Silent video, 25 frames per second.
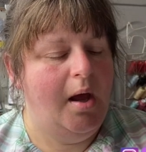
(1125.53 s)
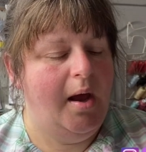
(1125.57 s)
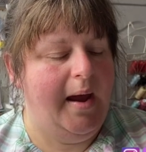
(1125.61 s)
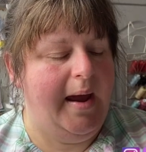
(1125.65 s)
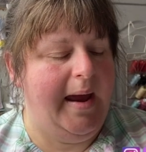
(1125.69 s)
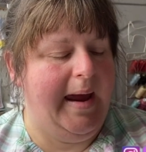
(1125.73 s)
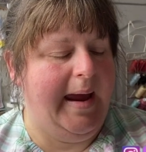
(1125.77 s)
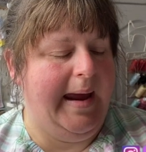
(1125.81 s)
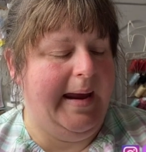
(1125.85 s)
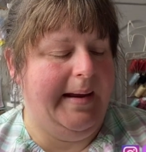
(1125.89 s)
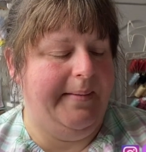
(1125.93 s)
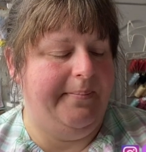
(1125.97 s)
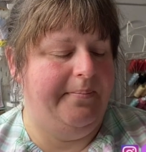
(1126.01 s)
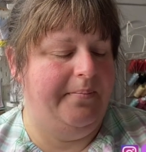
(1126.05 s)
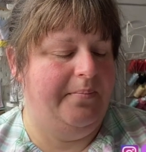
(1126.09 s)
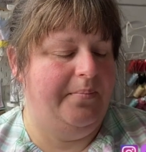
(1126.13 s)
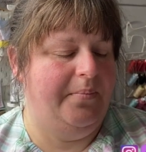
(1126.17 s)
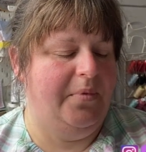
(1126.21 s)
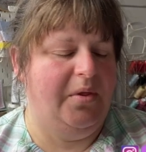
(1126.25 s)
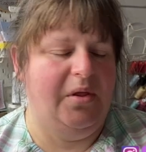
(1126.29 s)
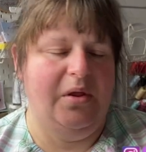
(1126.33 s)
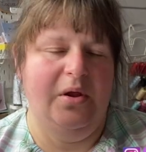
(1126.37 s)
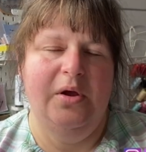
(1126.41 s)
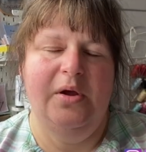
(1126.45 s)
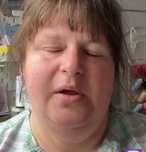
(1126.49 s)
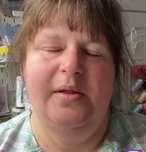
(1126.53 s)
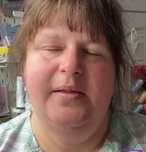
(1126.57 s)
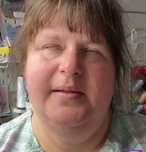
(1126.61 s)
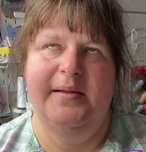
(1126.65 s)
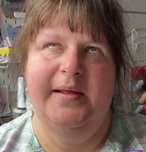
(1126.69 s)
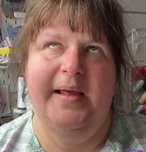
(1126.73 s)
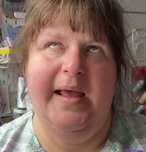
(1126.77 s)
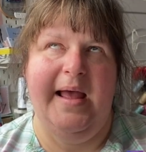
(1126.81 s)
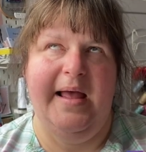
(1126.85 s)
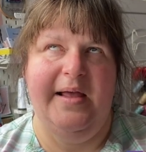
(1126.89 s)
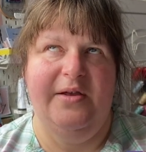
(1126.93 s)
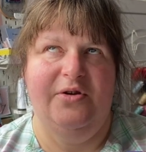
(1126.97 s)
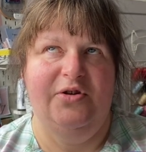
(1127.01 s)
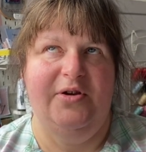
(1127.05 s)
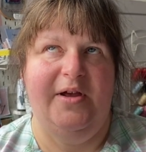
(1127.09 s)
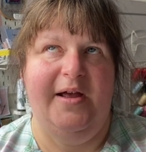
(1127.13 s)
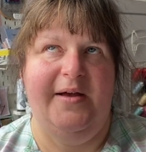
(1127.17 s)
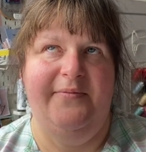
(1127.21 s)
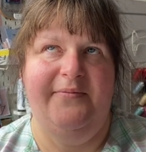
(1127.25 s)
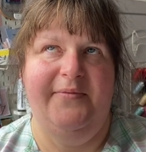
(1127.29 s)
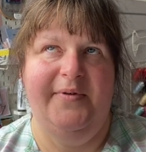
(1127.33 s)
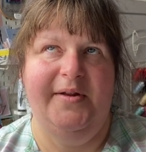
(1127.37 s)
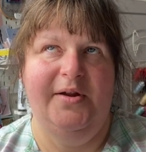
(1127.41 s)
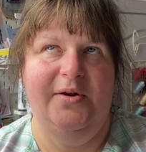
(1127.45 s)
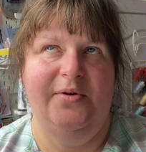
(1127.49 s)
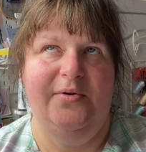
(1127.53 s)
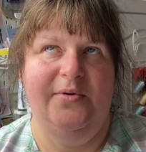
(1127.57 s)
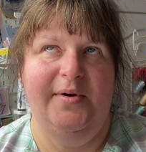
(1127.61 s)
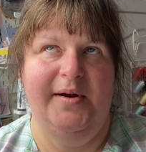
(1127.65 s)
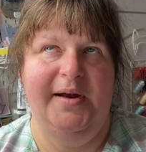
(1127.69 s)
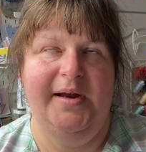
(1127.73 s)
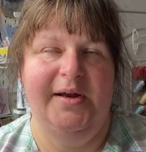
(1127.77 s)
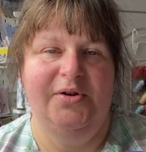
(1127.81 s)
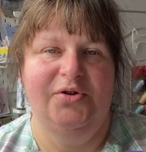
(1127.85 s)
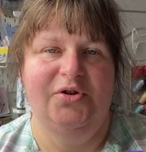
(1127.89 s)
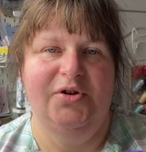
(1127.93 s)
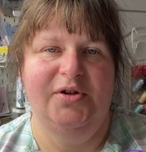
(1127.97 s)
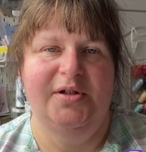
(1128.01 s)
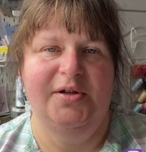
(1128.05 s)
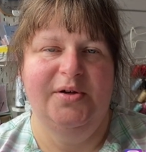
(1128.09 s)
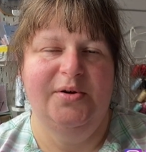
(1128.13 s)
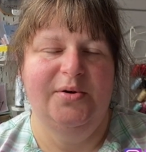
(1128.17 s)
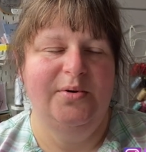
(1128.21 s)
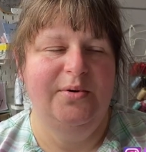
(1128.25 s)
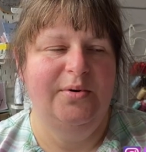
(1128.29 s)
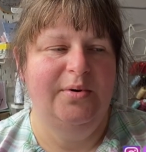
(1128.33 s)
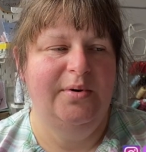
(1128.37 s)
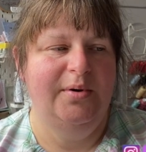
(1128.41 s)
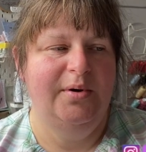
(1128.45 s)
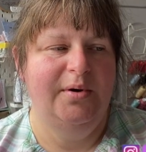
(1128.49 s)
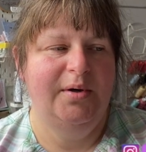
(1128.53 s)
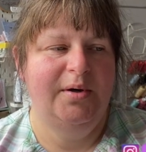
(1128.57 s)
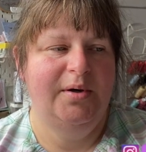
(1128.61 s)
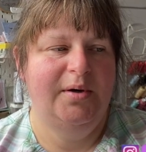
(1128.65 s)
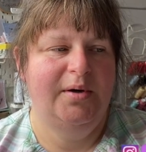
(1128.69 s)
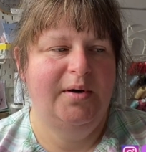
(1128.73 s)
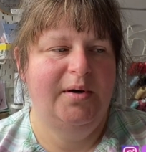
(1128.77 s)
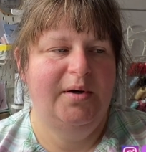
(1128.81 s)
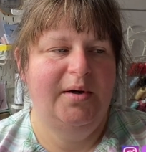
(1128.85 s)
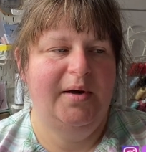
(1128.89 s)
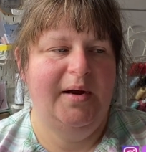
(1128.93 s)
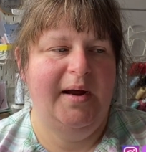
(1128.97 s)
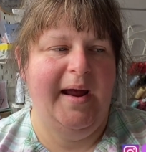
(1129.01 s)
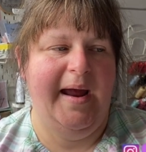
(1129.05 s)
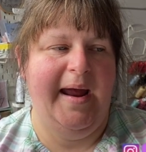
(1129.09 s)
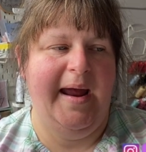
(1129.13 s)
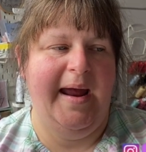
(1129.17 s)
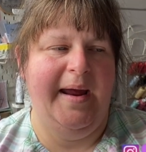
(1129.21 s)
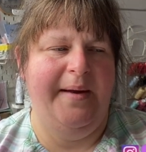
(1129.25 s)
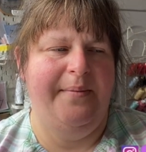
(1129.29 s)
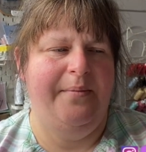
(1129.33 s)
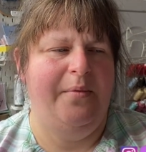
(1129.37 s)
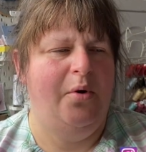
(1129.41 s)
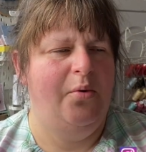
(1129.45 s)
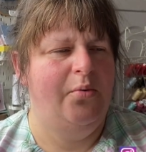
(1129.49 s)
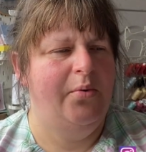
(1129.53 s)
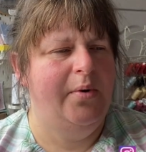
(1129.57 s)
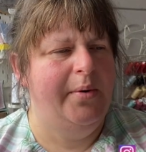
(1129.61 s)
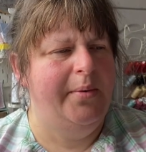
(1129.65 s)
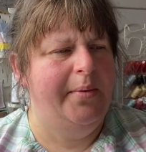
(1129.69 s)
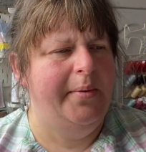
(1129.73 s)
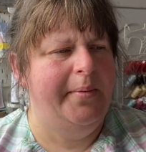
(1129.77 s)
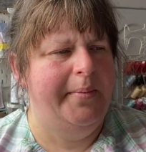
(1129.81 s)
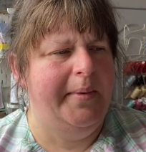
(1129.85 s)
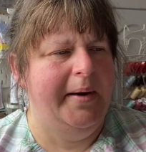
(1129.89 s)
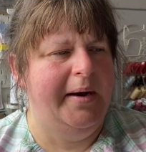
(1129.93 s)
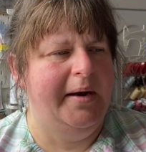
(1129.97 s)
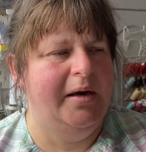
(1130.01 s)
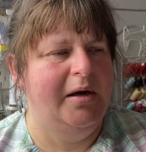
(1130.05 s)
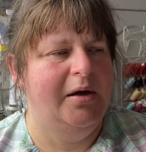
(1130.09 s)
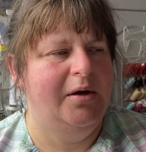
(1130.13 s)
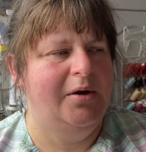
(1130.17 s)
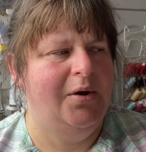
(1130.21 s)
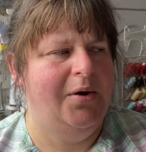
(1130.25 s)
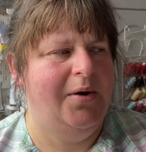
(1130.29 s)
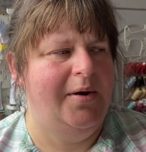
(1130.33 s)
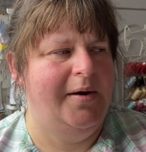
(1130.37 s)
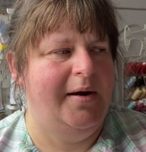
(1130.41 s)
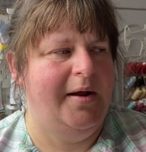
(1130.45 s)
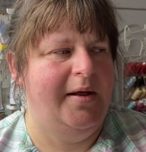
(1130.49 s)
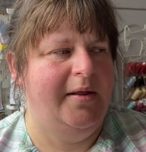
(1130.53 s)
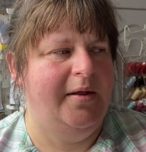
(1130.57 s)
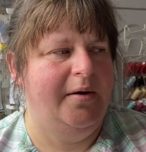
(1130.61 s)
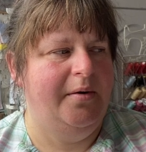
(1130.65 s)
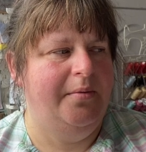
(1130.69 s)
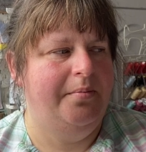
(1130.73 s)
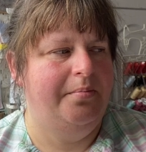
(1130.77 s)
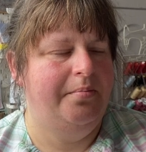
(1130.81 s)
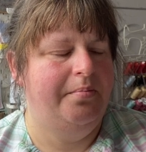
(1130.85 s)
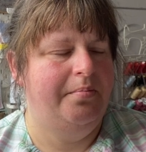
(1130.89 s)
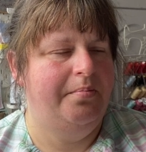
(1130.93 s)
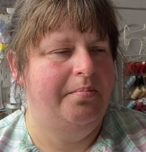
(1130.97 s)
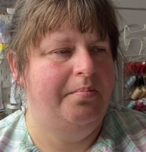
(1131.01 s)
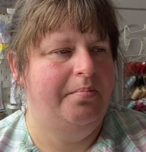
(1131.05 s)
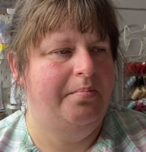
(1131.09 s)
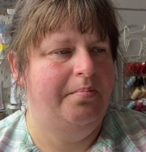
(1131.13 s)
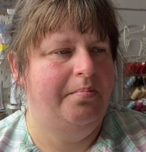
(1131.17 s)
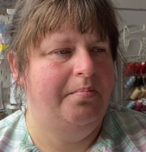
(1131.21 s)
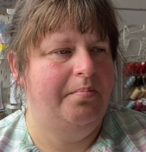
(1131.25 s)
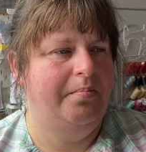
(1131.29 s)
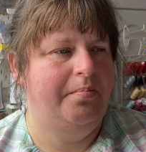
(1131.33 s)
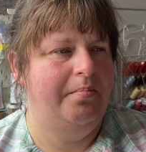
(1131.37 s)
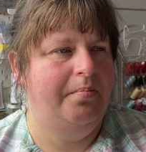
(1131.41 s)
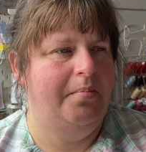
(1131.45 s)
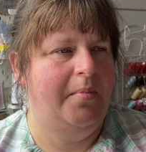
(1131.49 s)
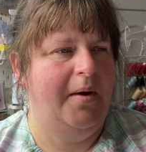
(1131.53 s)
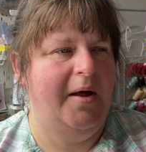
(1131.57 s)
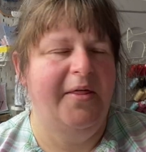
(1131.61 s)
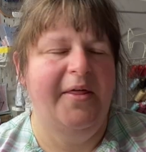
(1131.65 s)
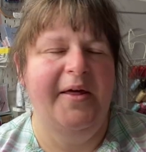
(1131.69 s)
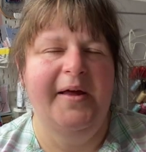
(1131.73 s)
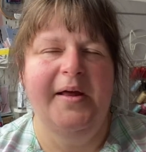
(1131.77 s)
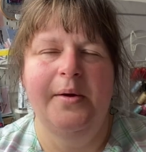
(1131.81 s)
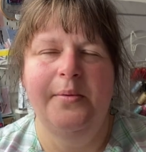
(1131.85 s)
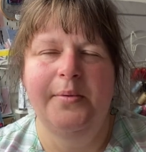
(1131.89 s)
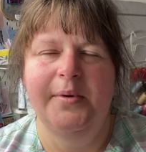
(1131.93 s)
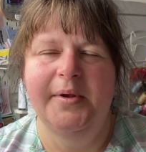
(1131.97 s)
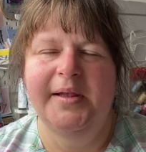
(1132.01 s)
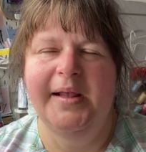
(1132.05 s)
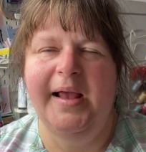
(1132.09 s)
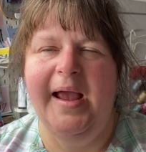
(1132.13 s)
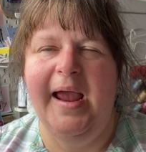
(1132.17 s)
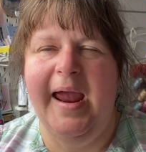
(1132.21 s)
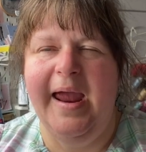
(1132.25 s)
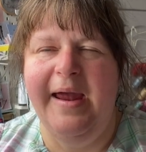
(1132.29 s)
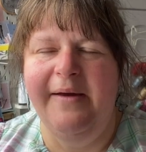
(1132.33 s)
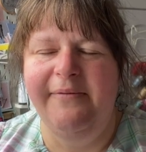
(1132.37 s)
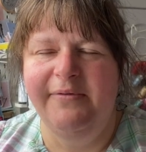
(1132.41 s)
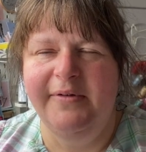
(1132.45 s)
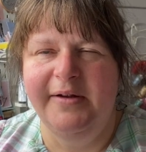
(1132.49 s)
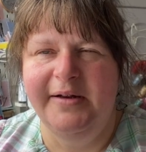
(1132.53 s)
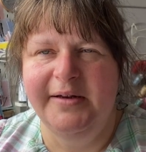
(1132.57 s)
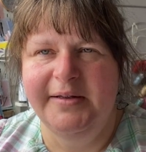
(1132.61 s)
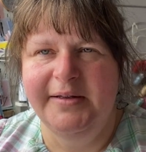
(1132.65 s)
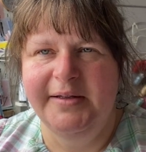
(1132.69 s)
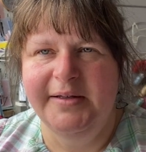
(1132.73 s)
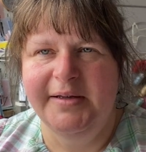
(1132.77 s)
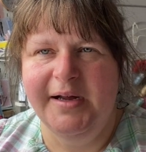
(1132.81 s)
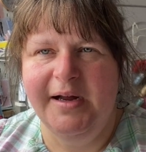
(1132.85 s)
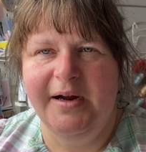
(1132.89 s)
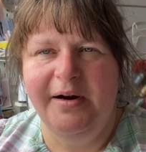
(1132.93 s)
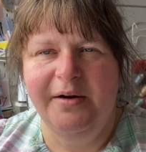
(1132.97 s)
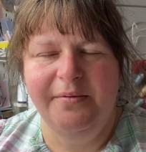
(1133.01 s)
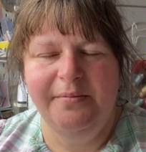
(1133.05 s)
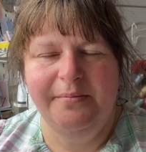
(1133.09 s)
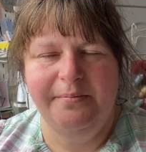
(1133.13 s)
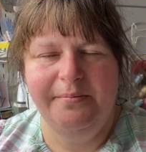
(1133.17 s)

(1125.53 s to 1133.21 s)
Um, you can catch that video ages ago. Um, we were meant to do another, I think it was Evelyn's skirt